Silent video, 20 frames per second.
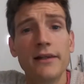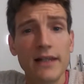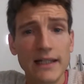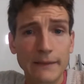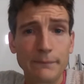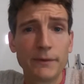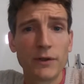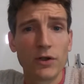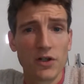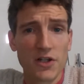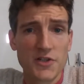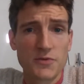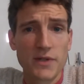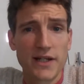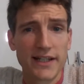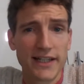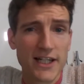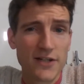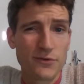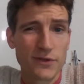Let's be honest,
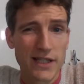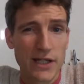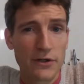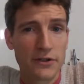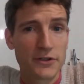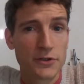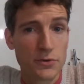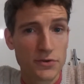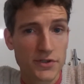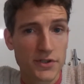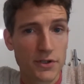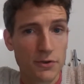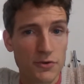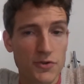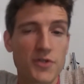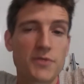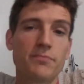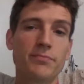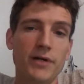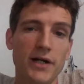we can live without
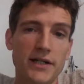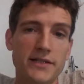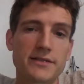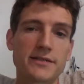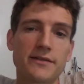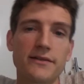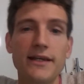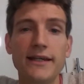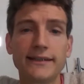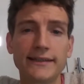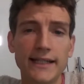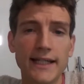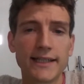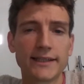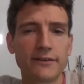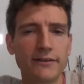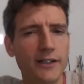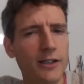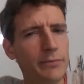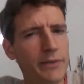couscous, but these
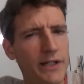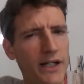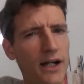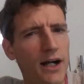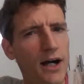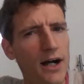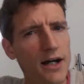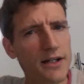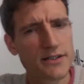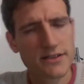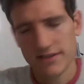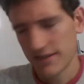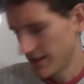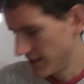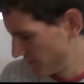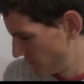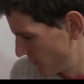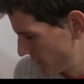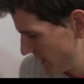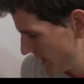things are a little bit harder to
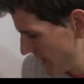live